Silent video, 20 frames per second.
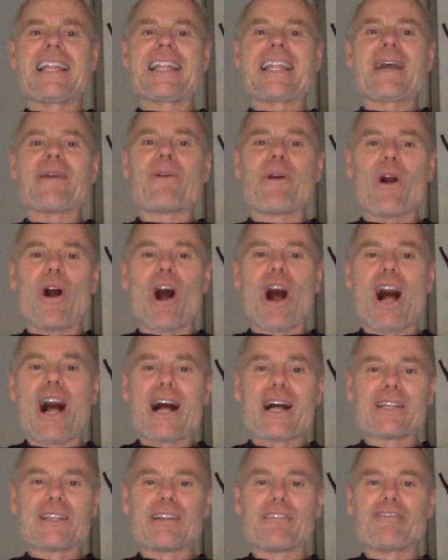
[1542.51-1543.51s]
They were
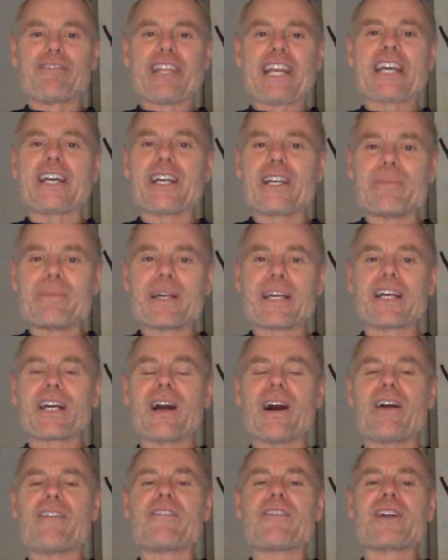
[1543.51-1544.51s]
on the. They could have been
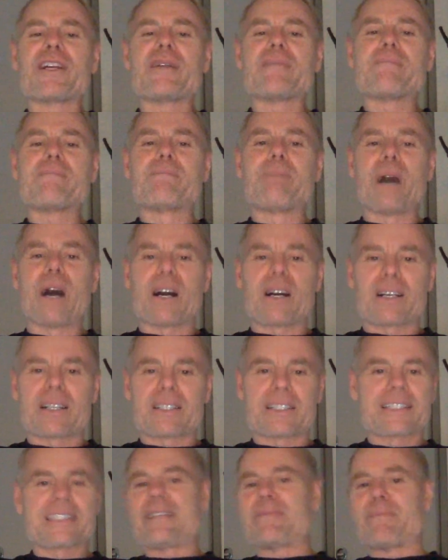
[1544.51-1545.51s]
covered in
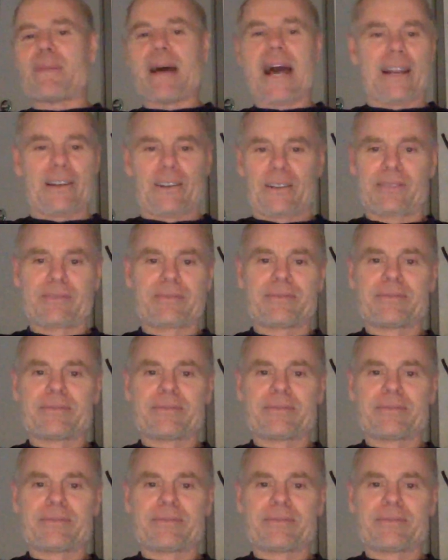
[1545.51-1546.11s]
bugs. Didn't matter.